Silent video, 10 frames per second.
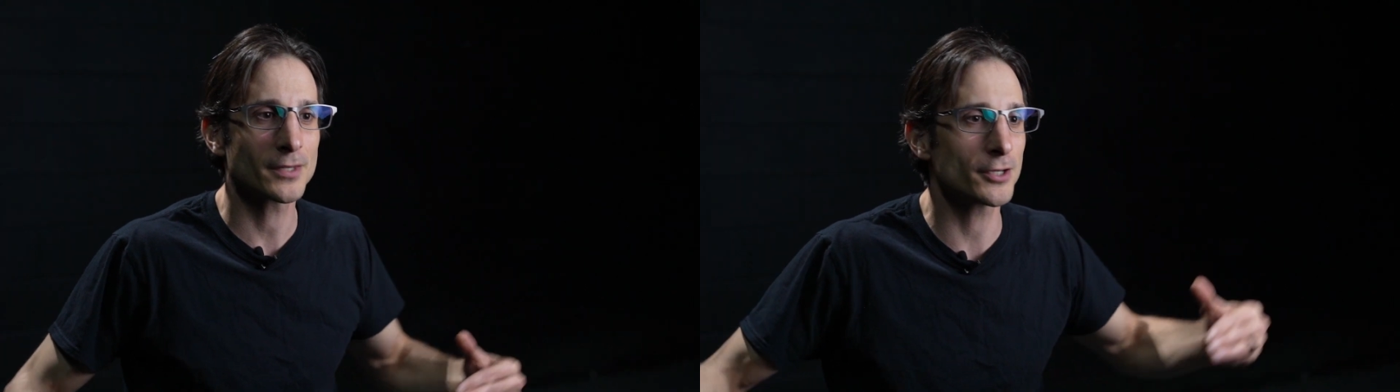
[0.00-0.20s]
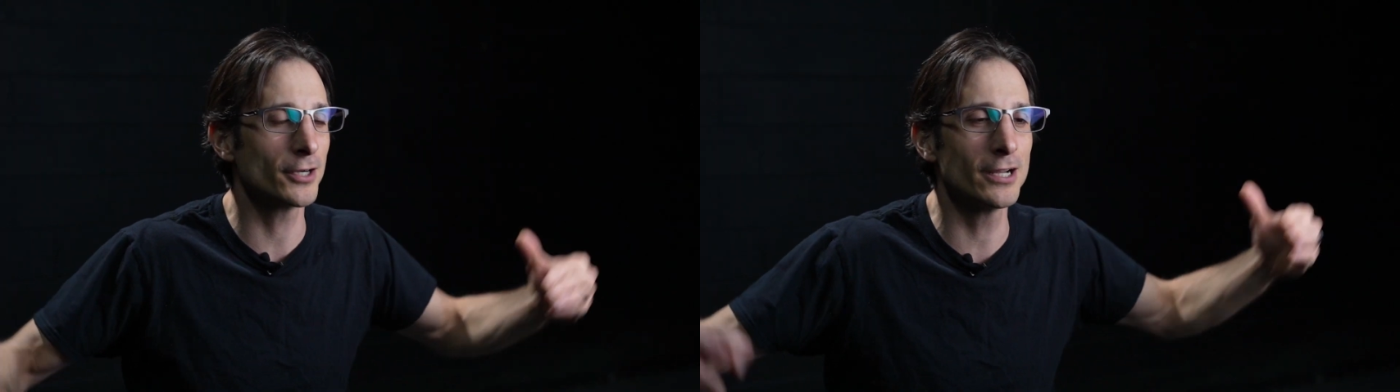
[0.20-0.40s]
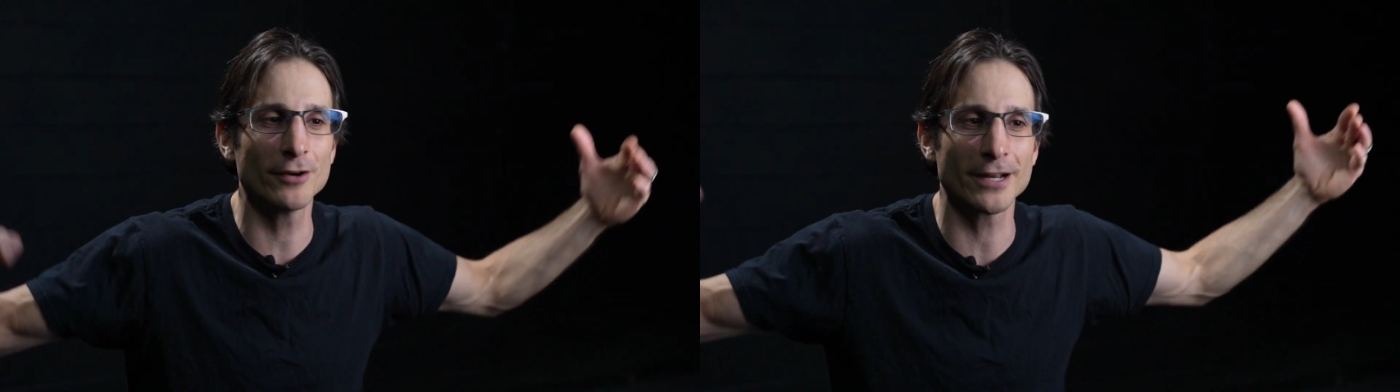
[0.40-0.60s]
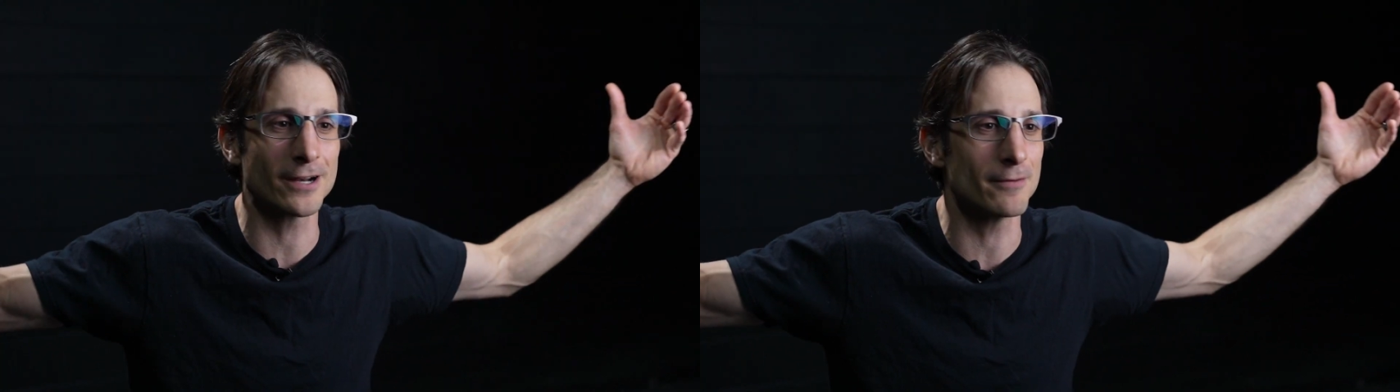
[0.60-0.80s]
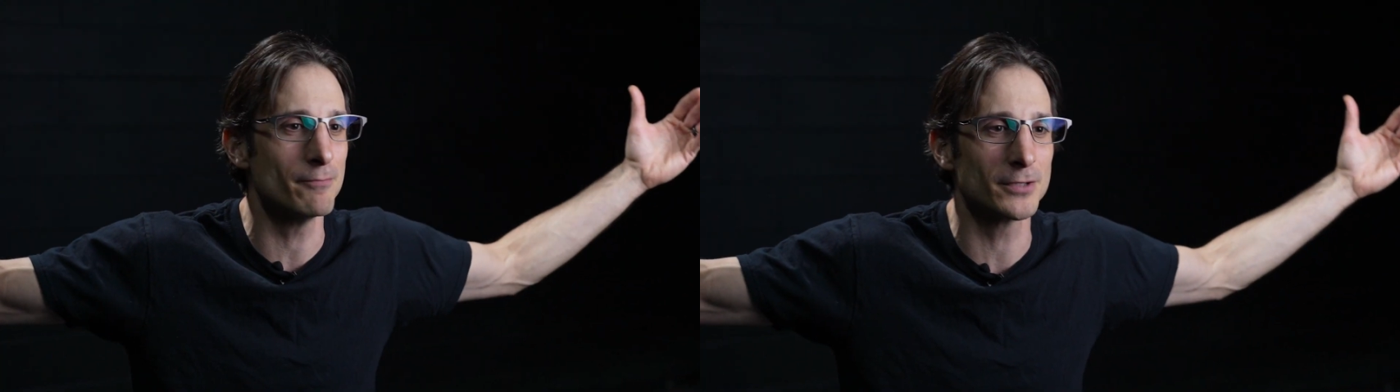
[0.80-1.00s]
you're living in
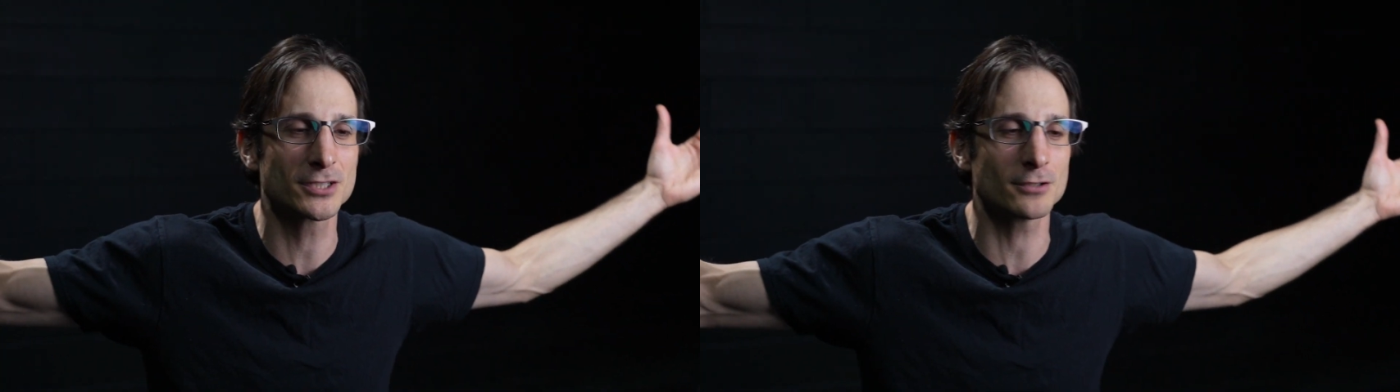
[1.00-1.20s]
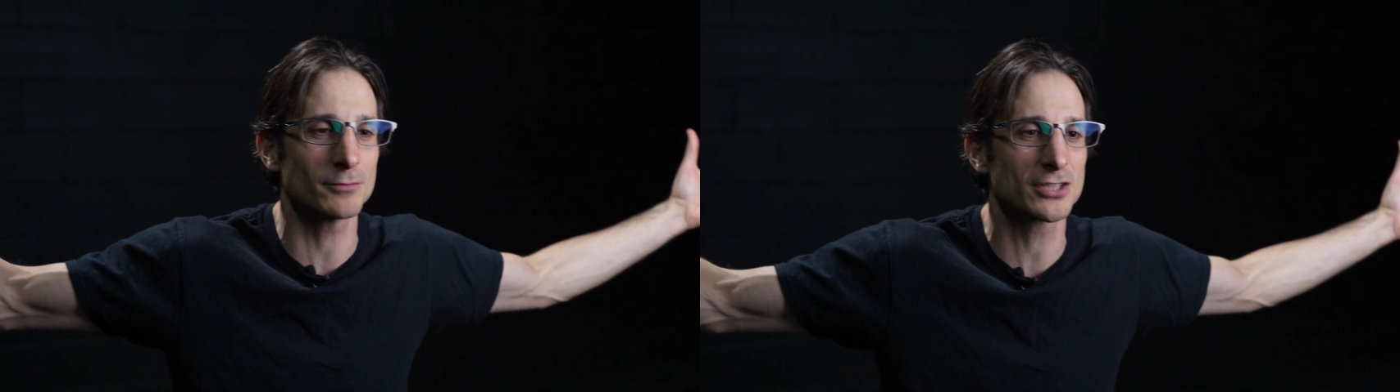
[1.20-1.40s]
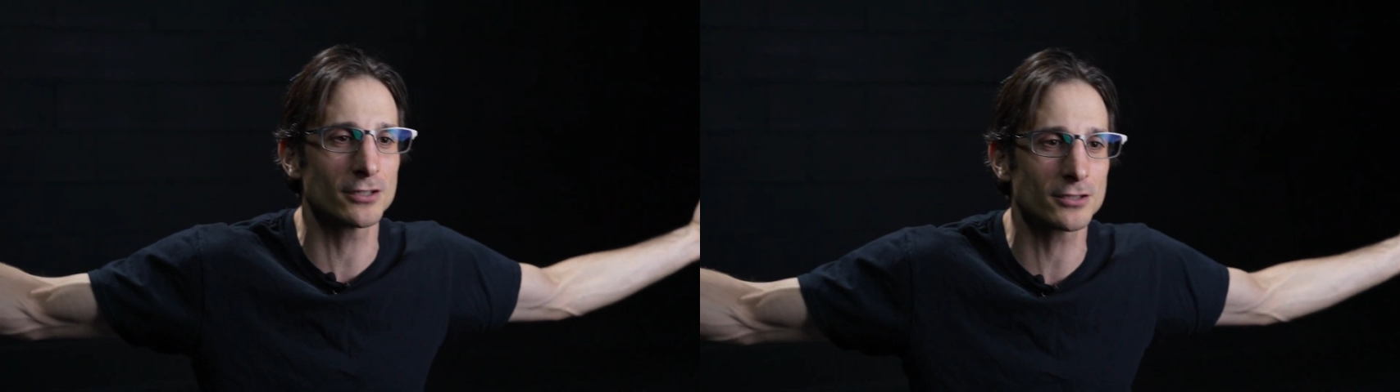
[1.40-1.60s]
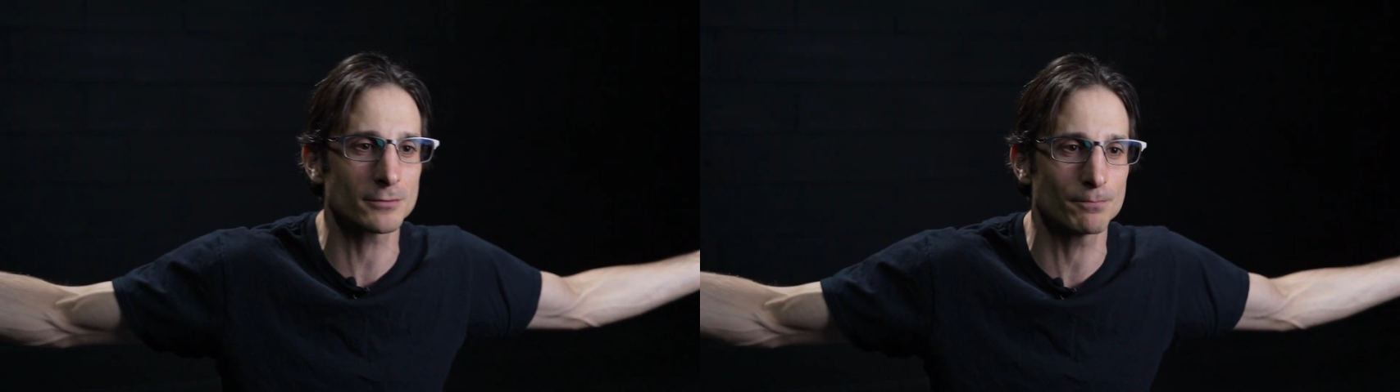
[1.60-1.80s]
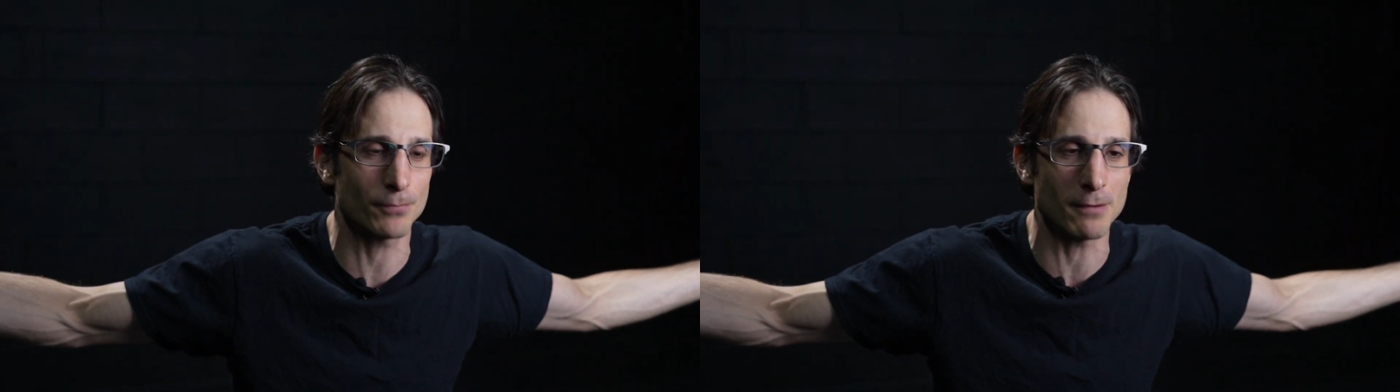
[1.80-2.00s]
a mysterious
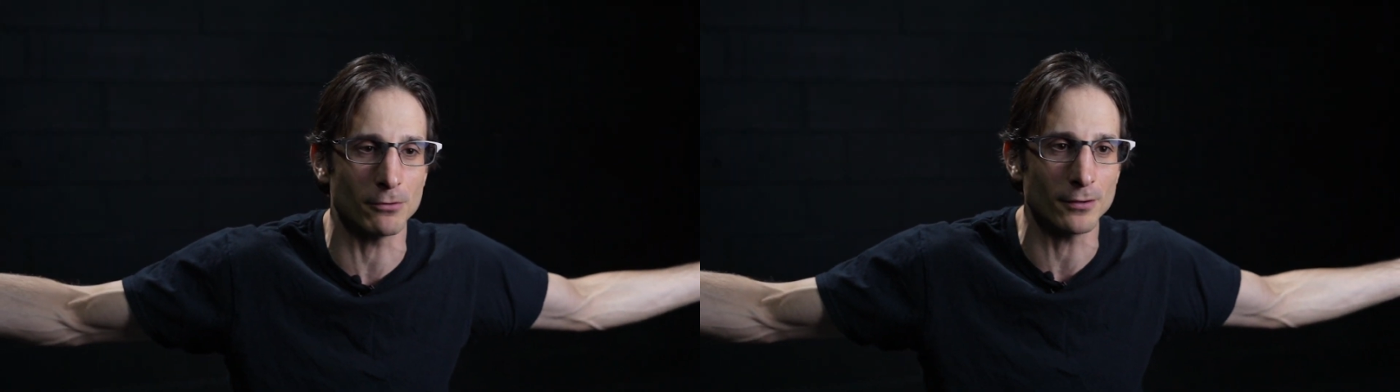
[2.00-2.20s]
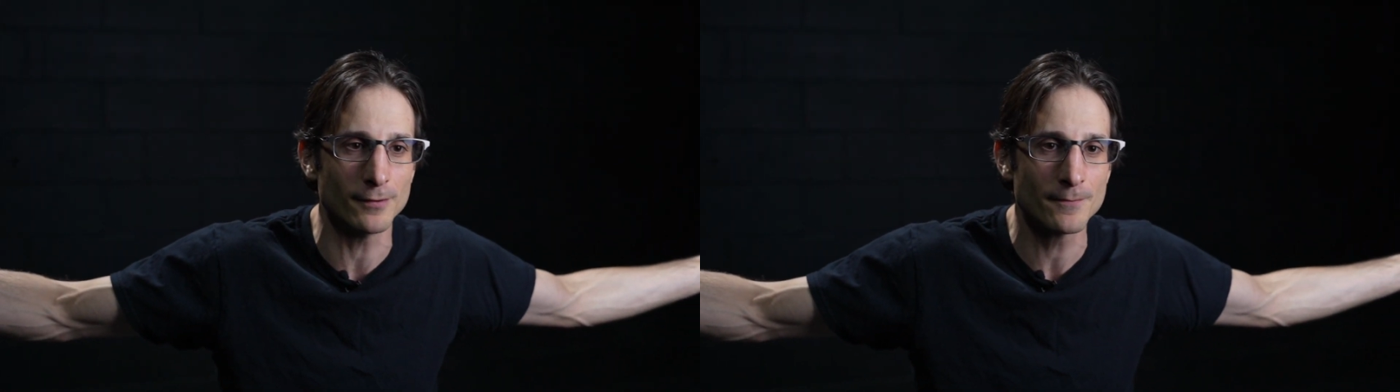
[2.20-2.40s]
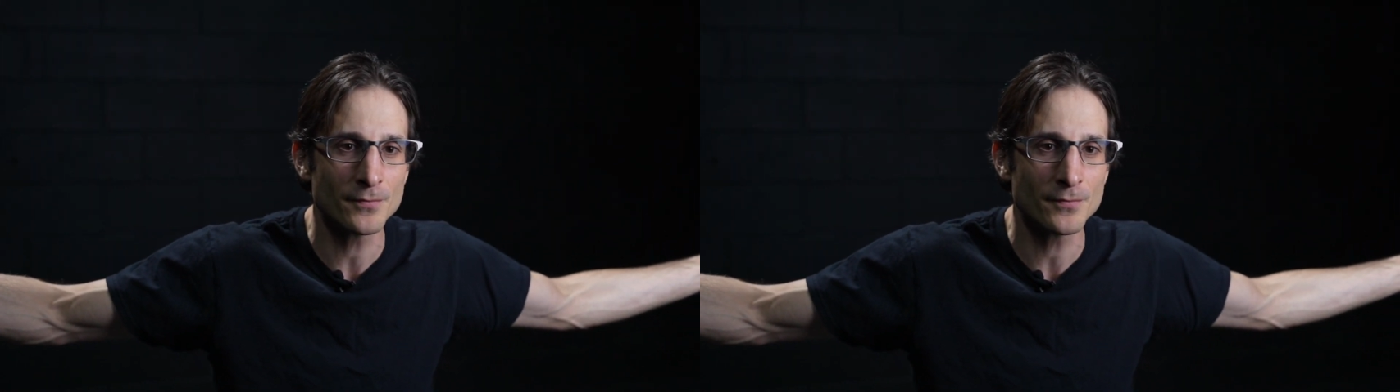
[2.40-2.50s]
bubble.